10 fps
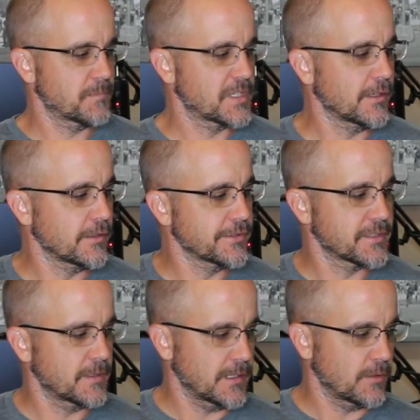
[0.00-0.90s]

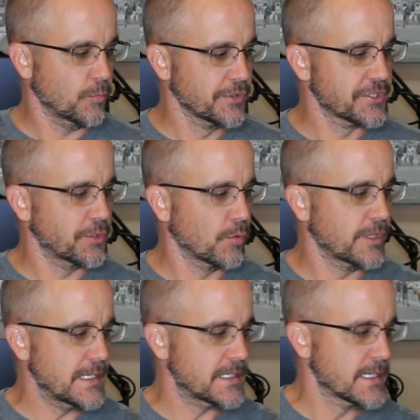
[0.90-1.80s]
tells uh, real
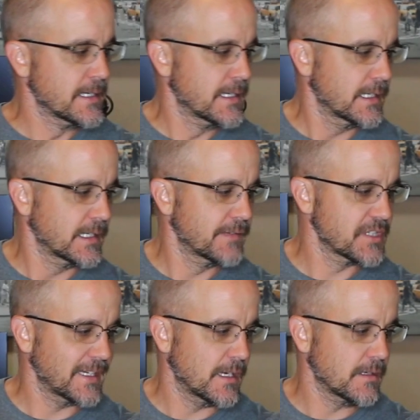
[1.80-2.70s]
stories, gives
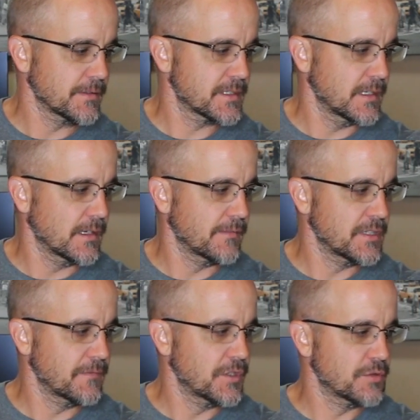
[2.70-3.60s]
accounts of
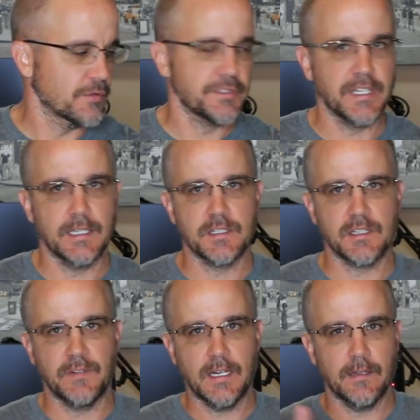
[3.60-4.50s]
individuals that
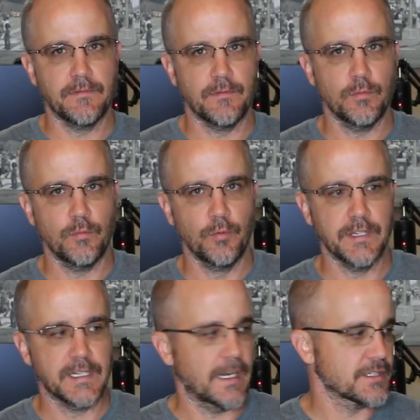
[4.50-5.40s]
survive
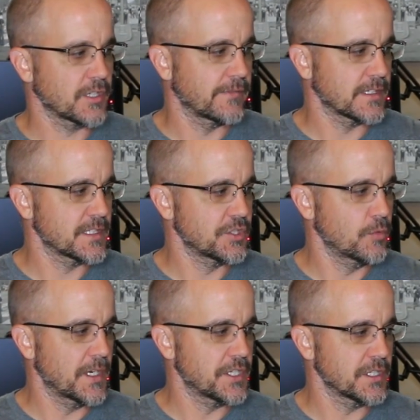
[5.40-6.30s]
really catastrophic
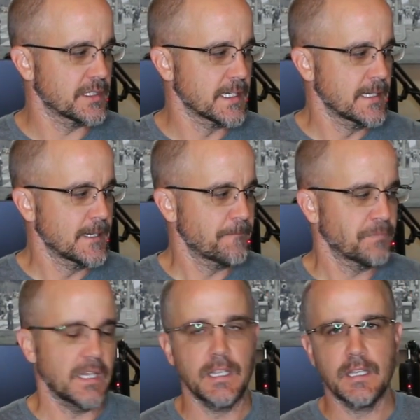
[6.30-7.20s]
situations
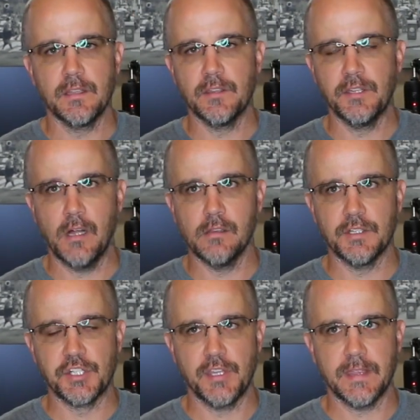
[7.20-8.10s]
and the
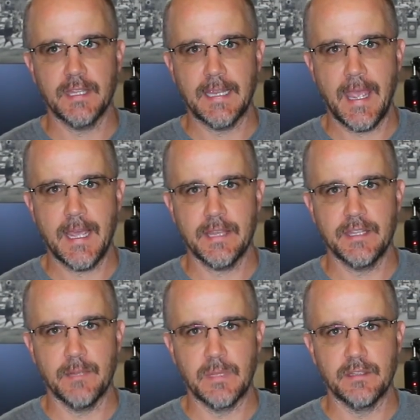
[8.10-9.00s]
knowledge that they had
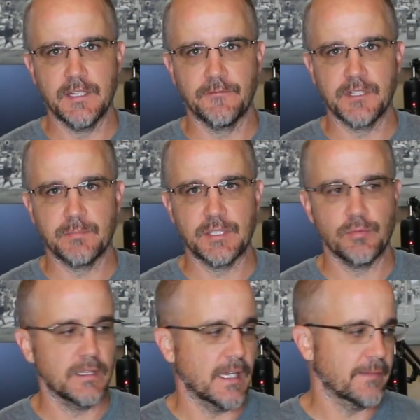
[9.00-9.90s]
that made the difference
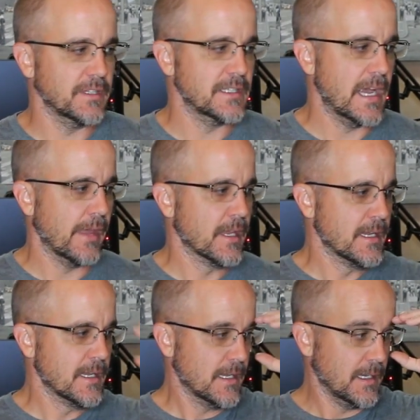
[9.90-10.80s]
between life and death
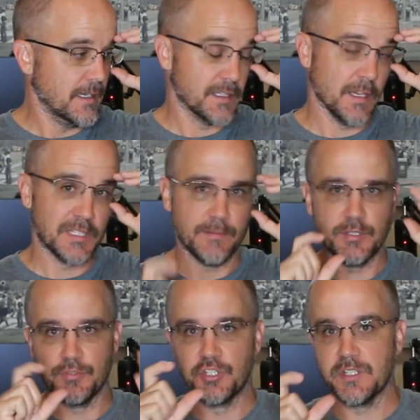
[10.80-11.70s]
and sometimes
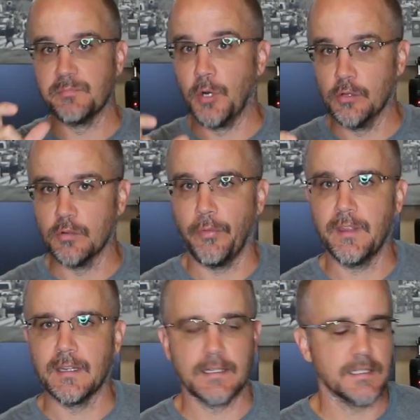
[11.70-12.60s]
it was just small little
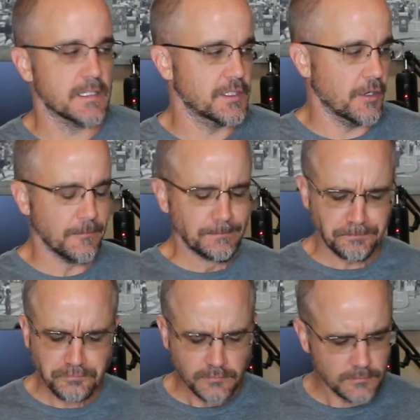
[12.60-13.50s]
things. And so
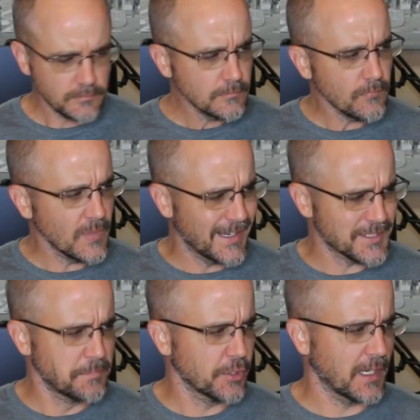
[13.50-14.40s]
that's
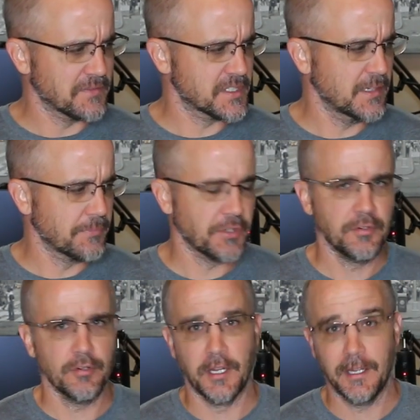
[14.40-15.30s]
a book I've skimmed
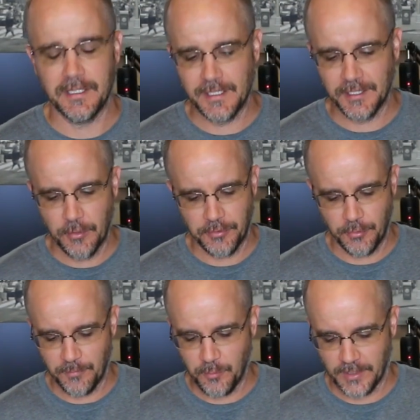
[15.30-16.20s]
through. I need to go
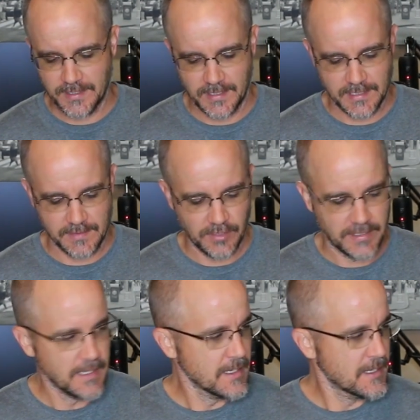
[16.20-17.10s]
through it more
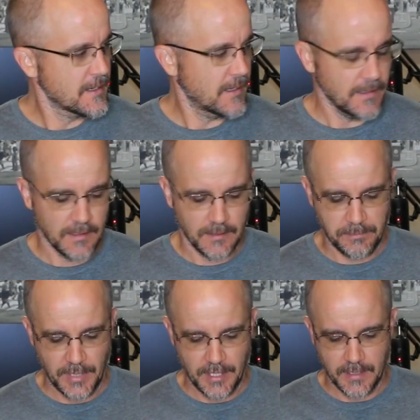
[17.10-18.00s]
exhaustively. Uh,
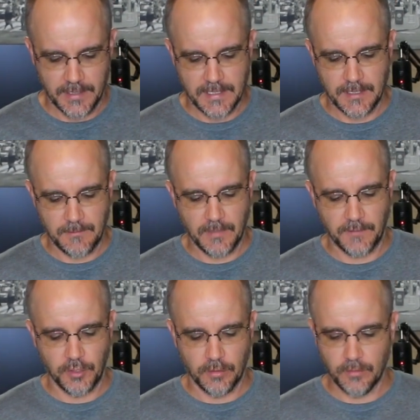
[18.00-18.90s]
but again,
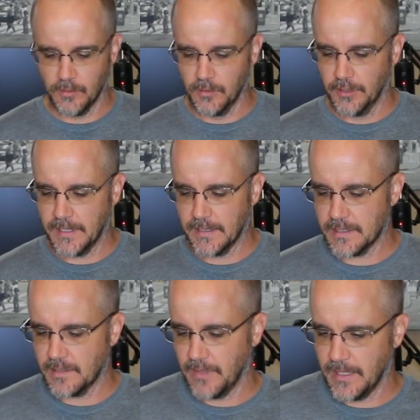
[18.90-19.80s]
if you're looking at
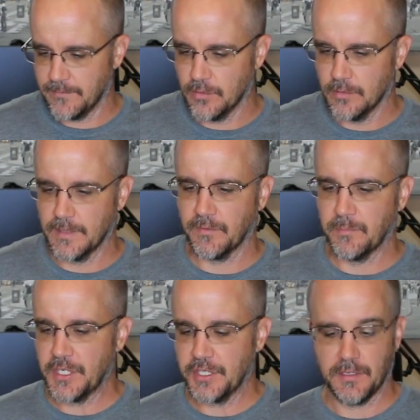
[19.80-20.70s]
survival
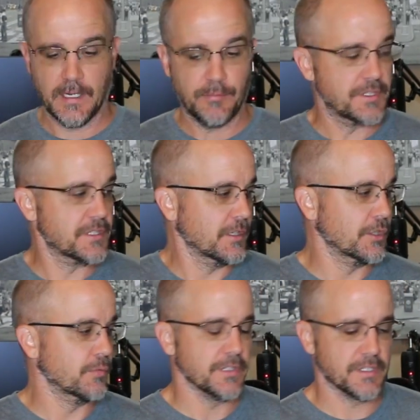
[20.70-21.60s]
information, that one's a
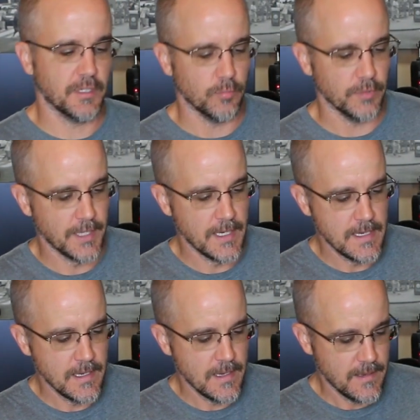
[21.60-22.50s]
good one to start with.
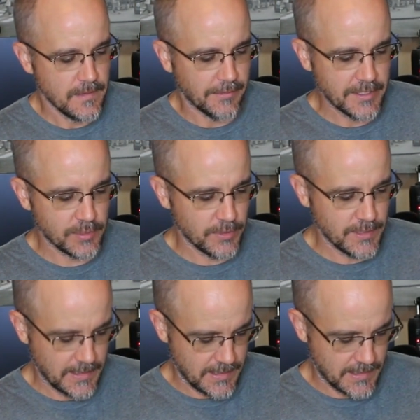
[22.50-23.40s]
Now, this
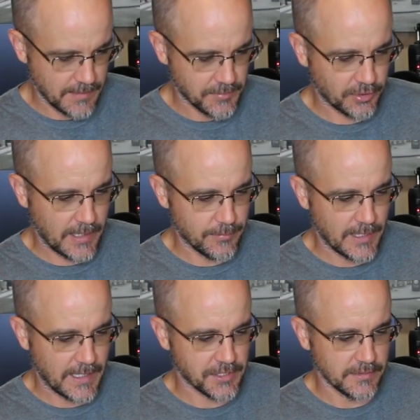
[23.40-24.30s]
one, a subscriber
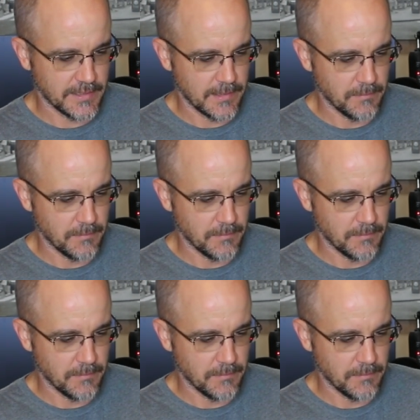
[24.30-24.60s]
actually